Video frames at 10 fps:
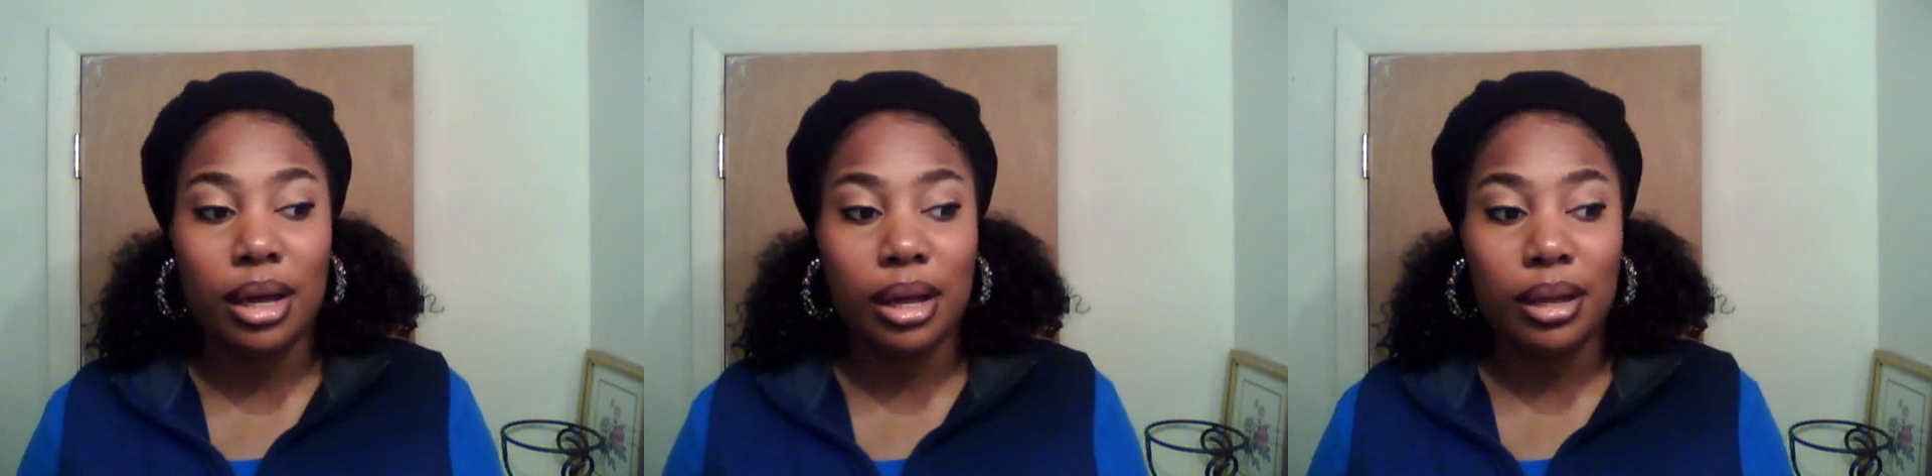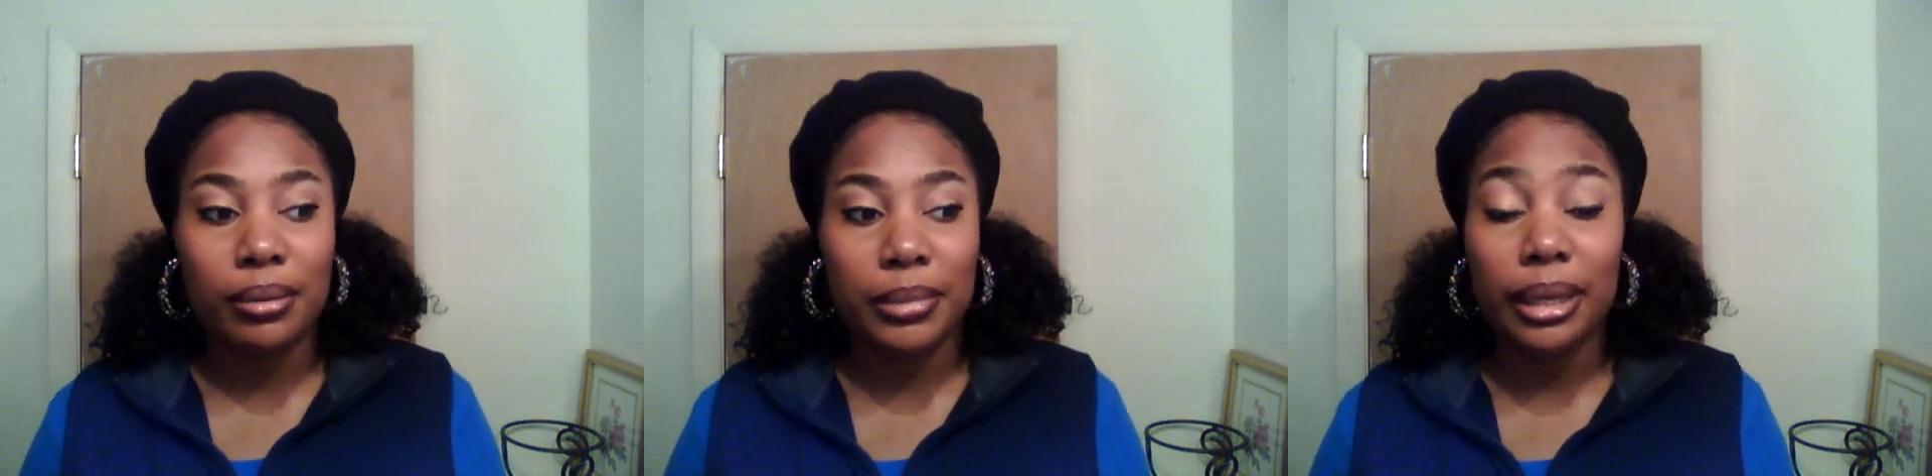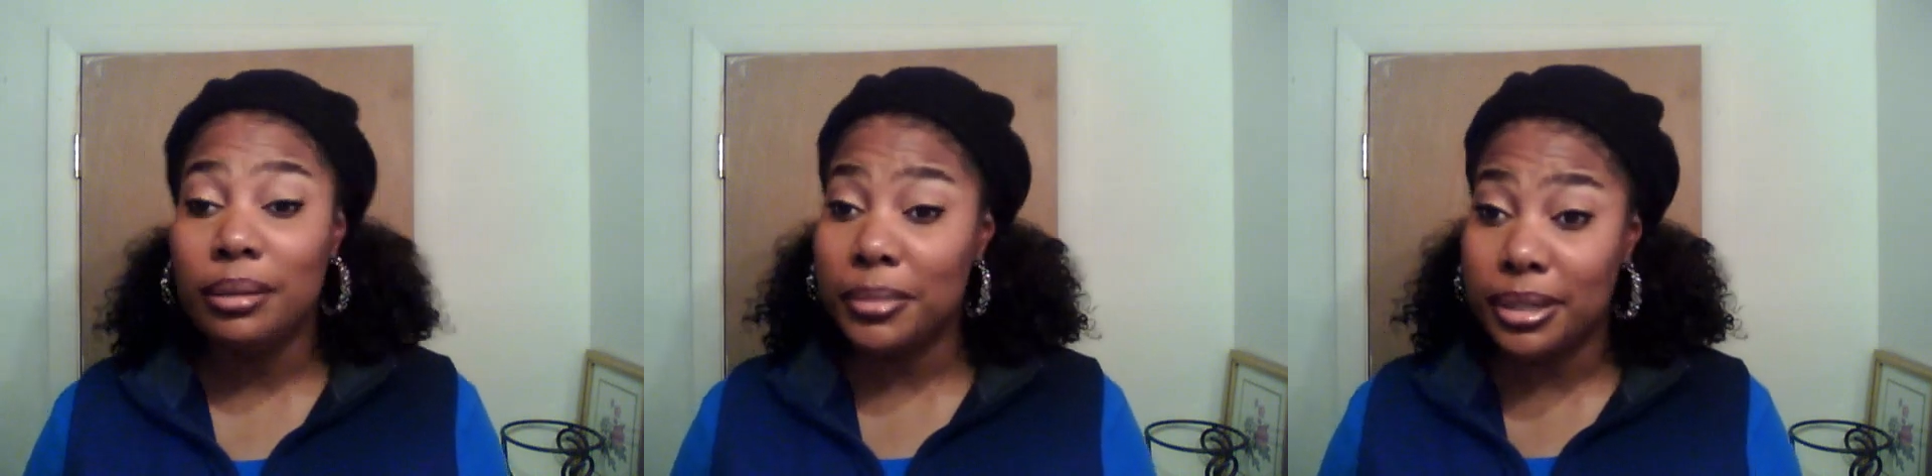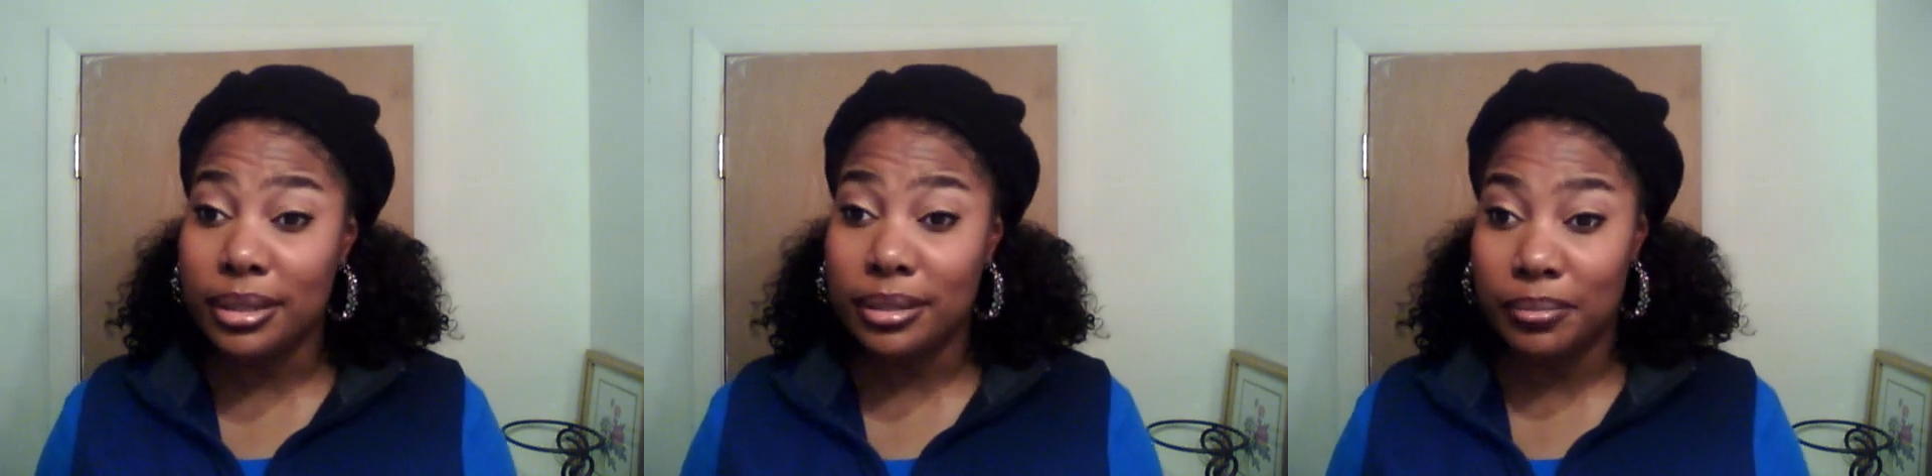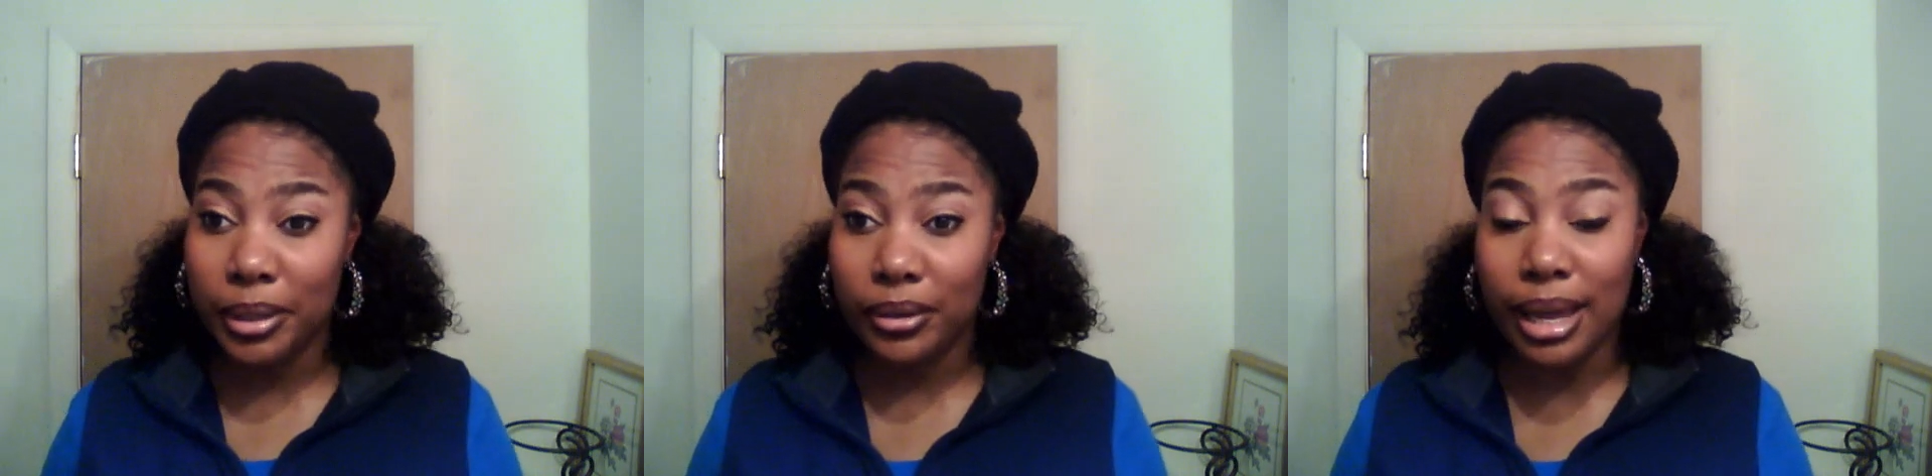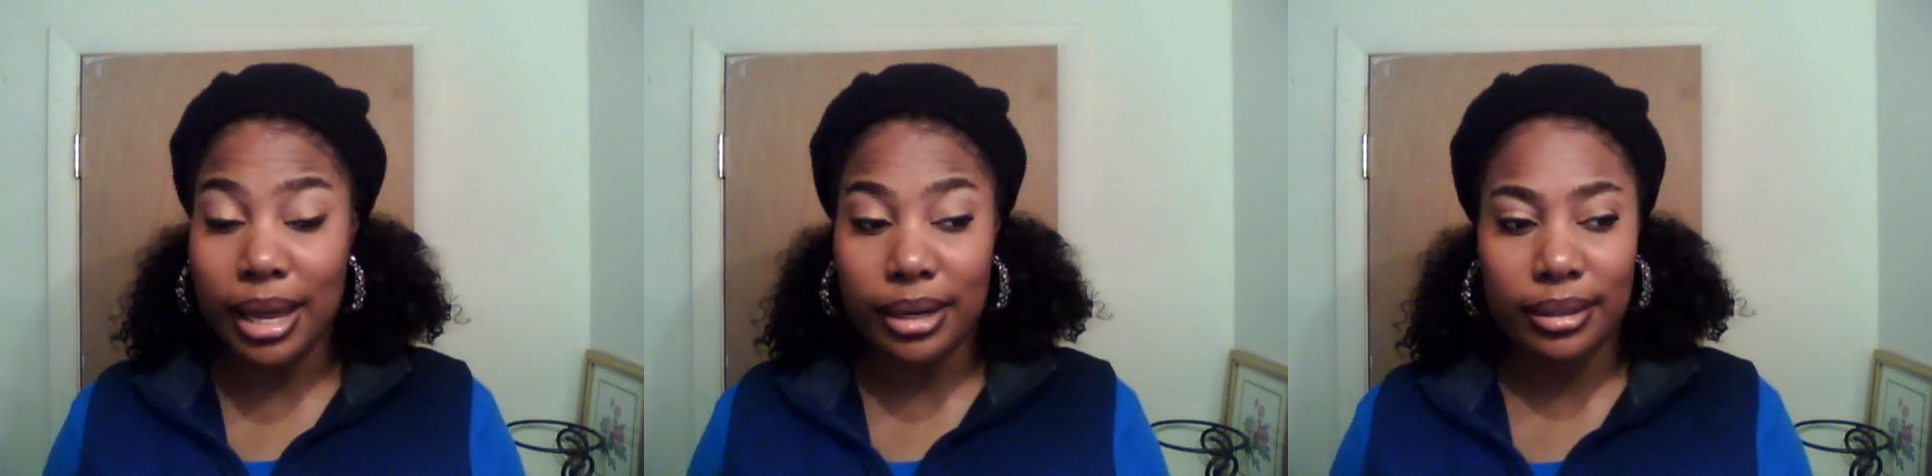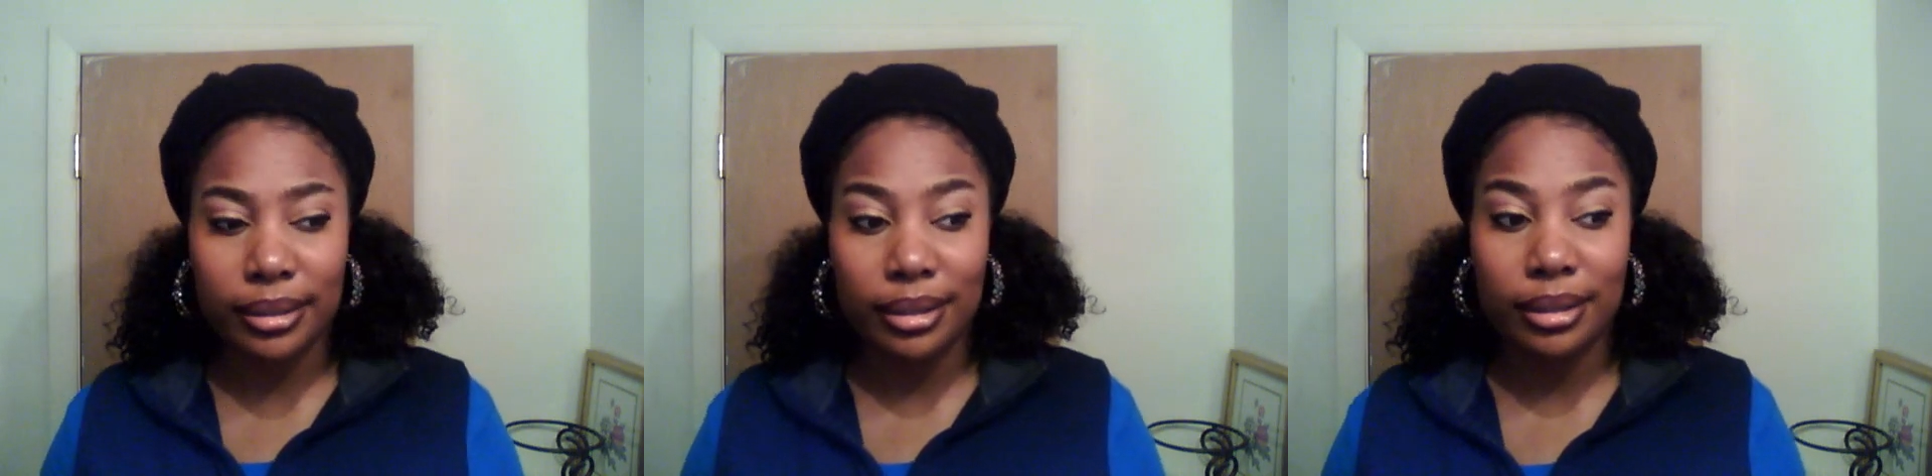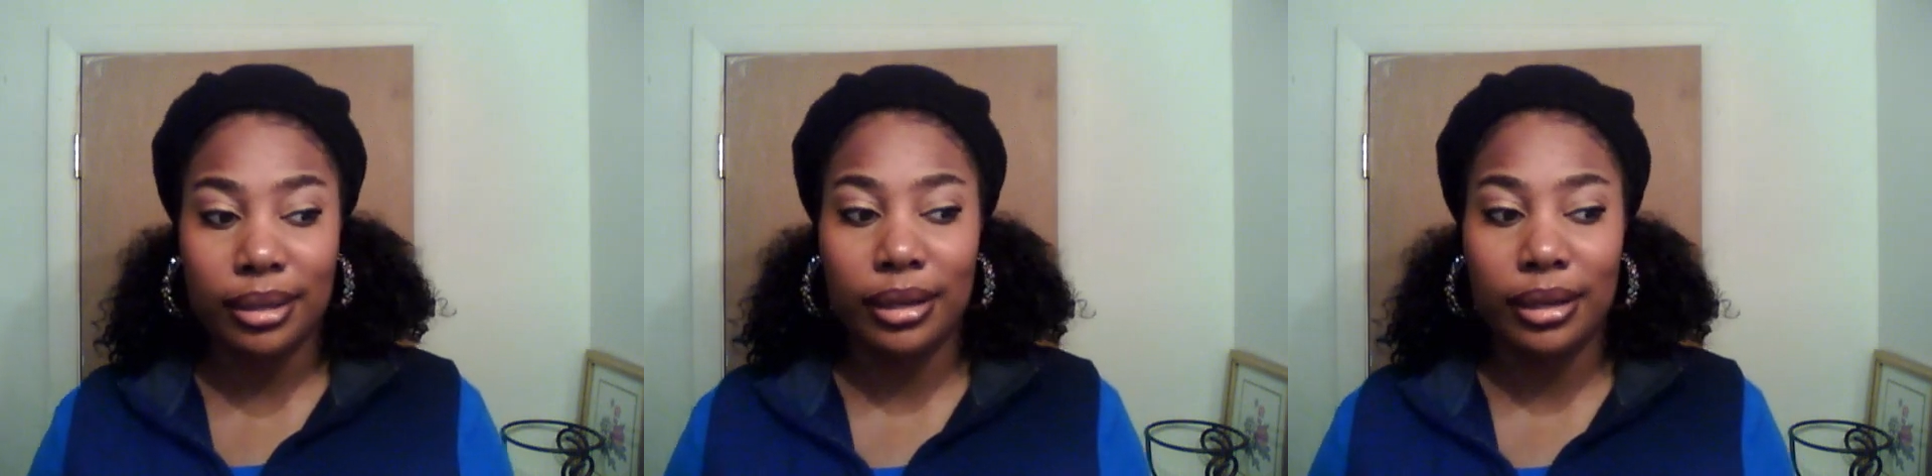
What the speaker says: enemas periodically.